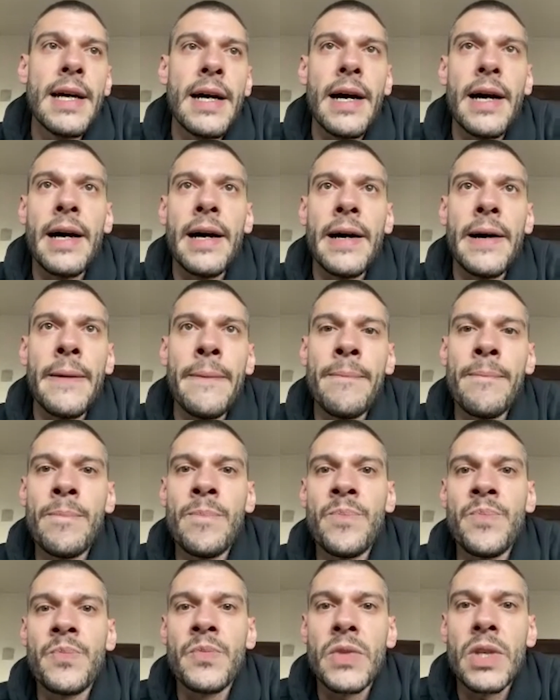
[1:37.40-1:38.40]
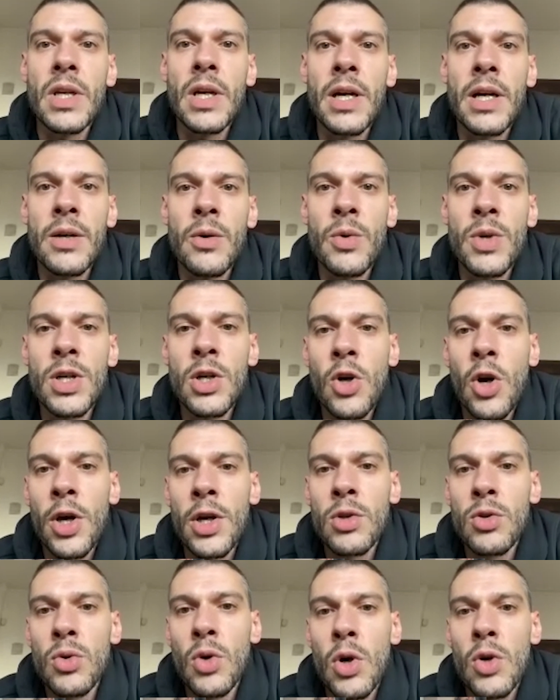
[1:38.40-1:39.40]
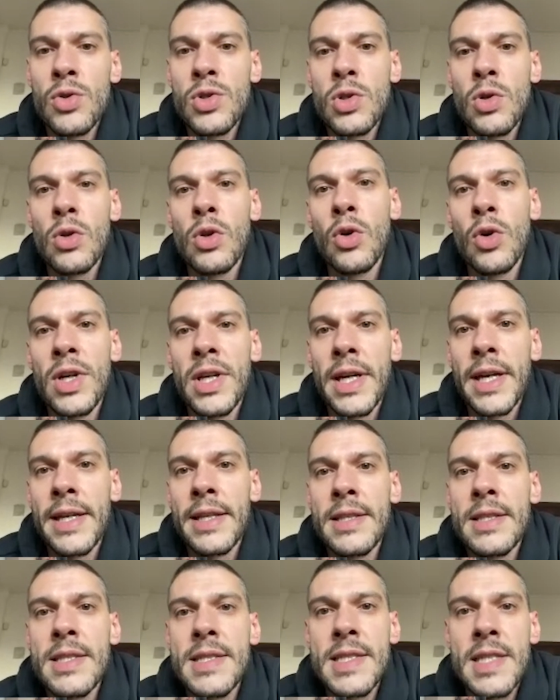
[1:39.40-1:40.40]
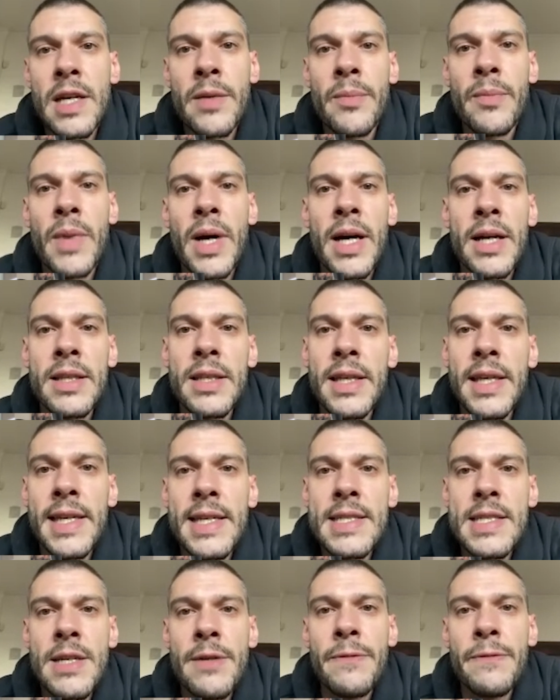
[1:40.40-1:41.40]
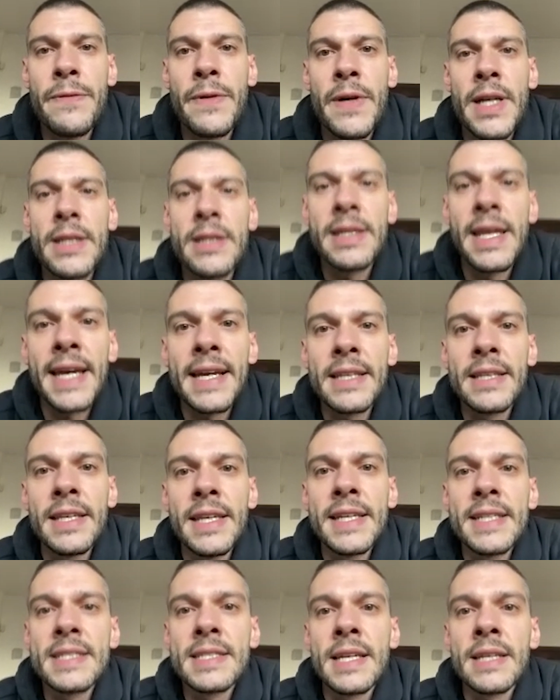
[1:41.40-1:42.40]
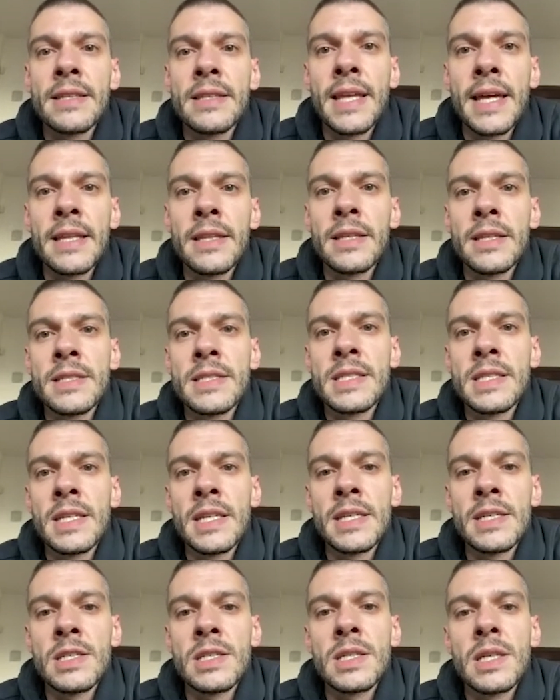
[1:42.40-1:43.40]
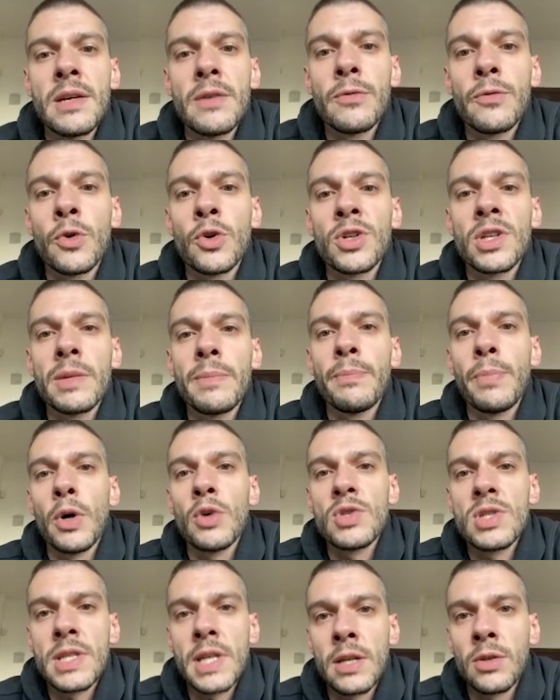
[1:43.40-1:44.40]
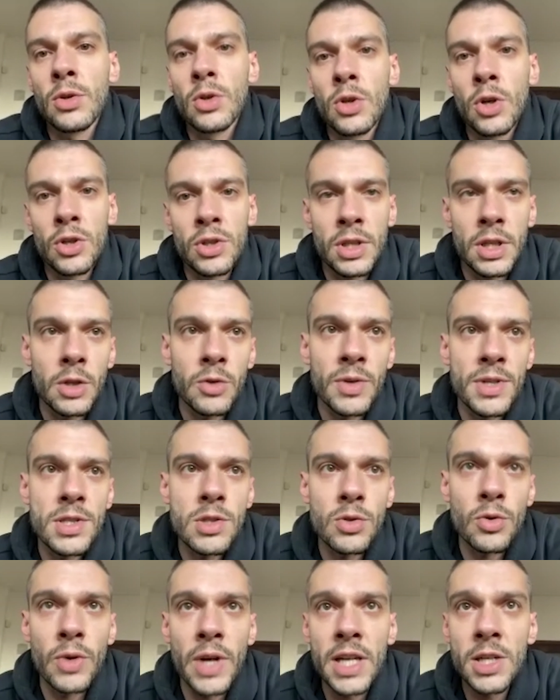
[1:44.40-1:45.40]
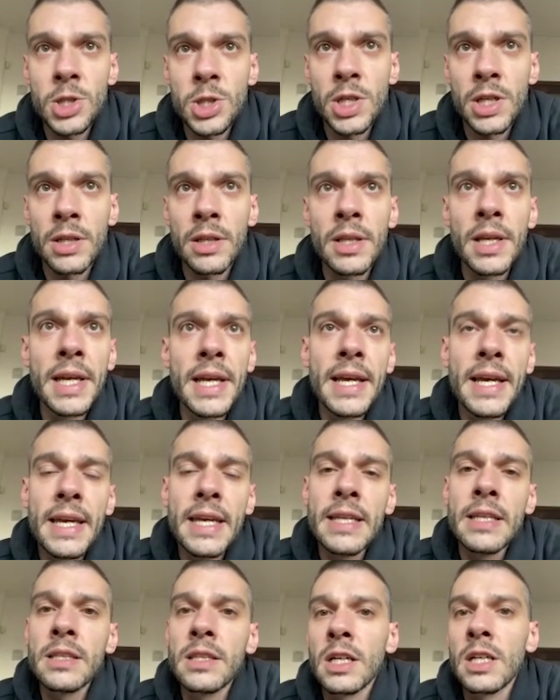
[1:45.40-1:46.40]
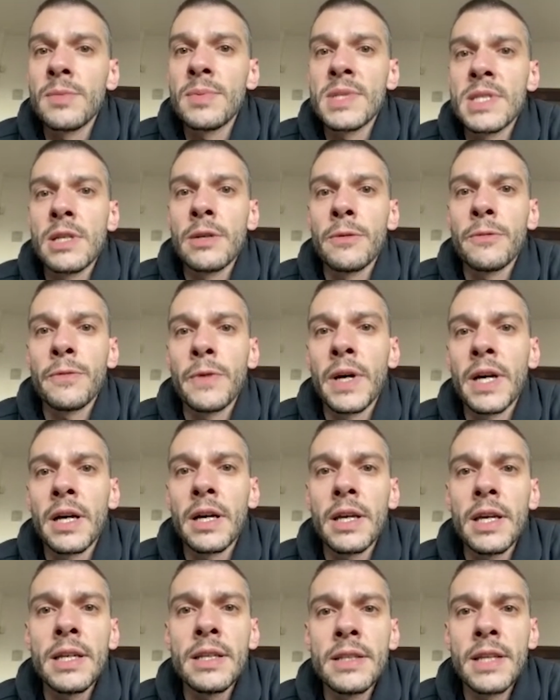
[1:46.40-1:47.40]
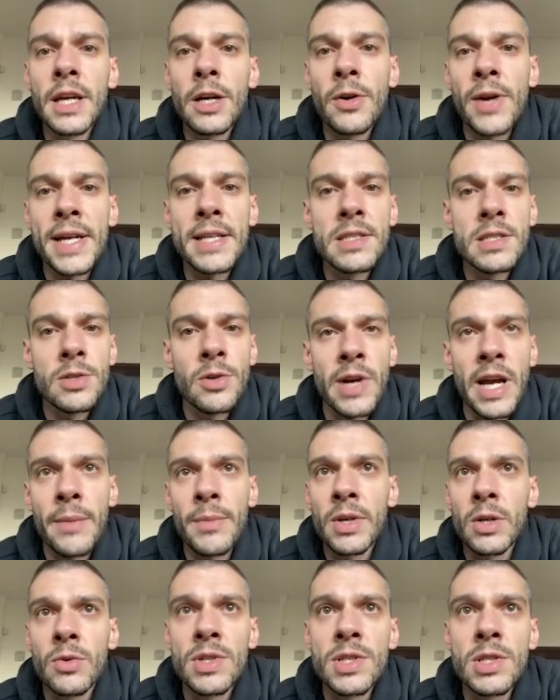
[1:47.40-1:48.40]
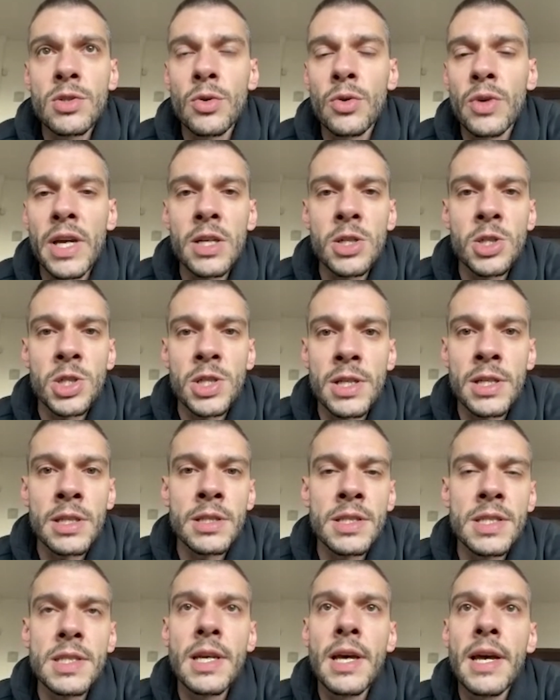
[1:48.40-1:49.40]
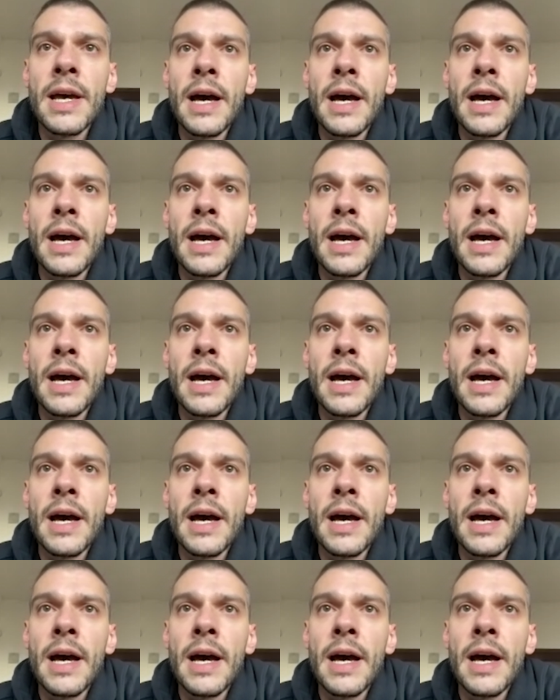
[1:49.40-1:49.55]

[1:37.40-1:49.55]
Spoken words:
We're going to also look at some adhesive techniques and tendencies for the post-endodontic restoration in terms of indirect ceramic restorations,